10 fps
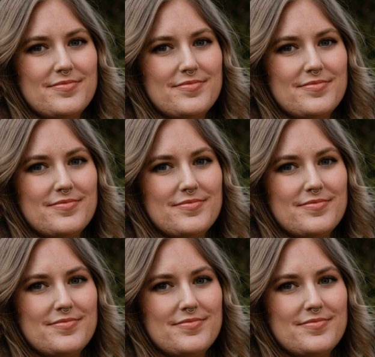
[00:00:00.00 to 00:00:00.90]

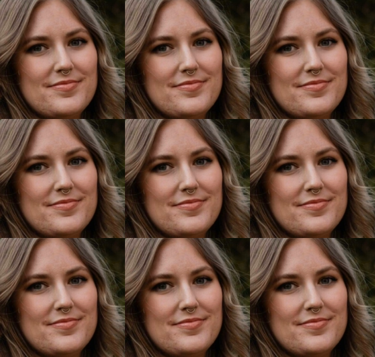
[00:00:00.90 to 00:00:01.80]

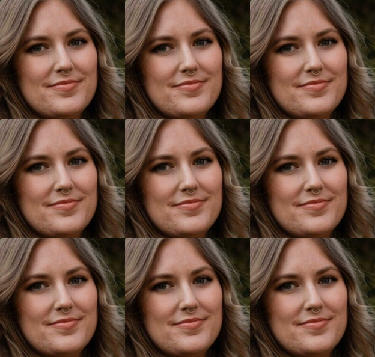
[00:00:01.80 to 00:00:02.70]

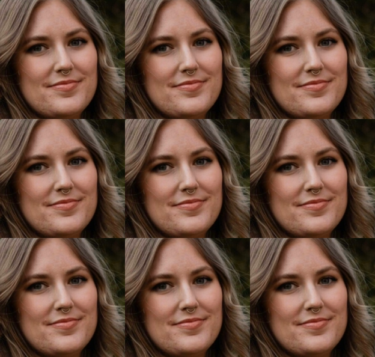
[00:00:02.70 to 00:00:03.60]

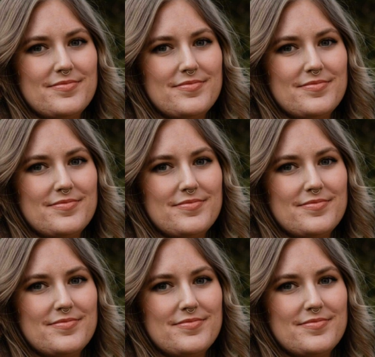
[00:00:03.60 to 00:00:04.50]

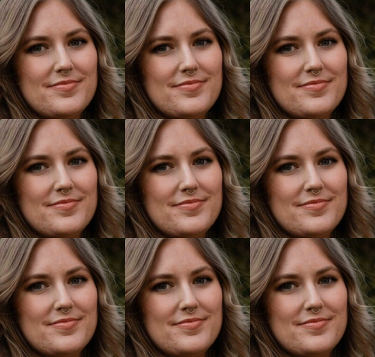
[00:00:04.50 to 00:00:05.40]

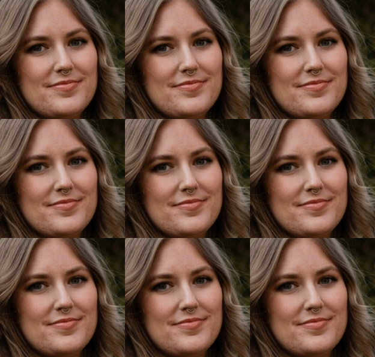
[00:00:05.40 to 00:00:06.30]

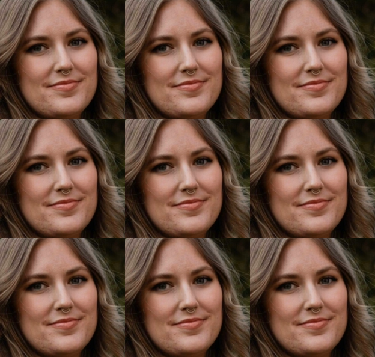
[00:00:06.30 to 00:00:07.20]

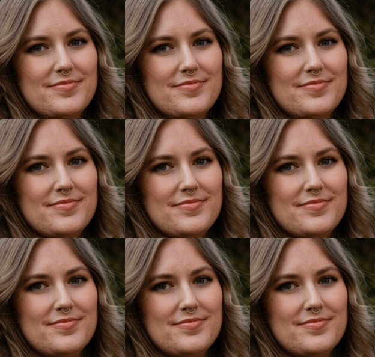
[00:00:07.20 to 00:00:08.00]
This is a still picture; no speech is visible.